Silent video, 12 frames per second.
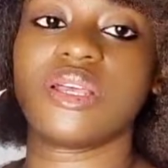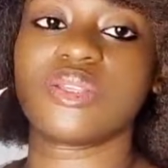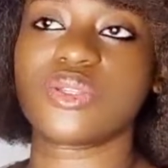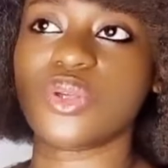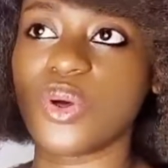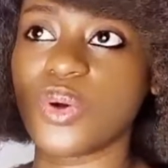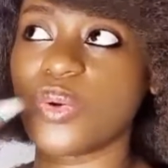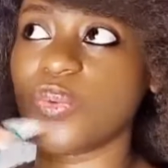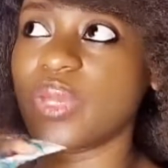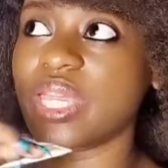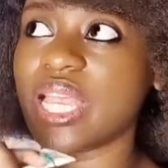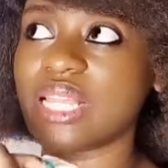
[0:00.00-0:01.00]
So
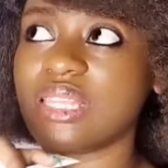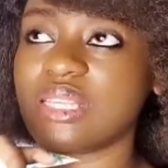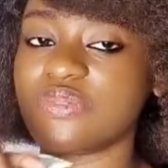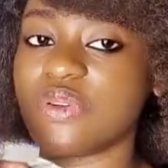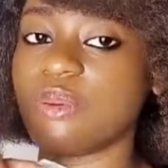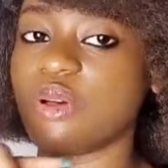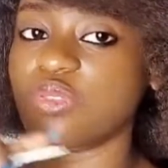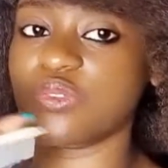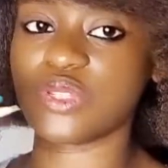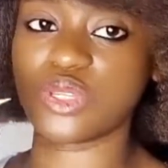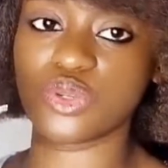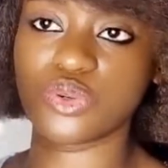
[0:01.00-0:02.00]
we get this for about
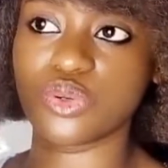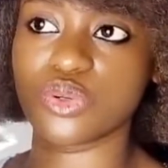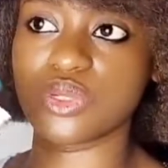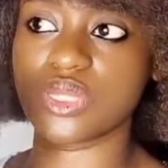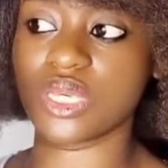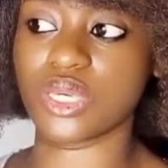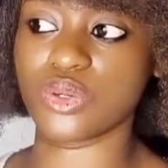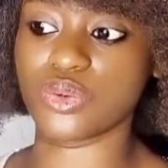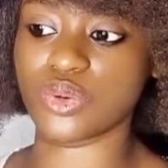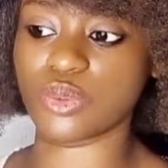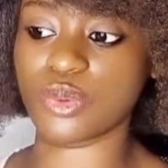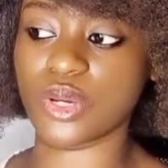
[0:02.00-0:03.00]
15 euros in Europe,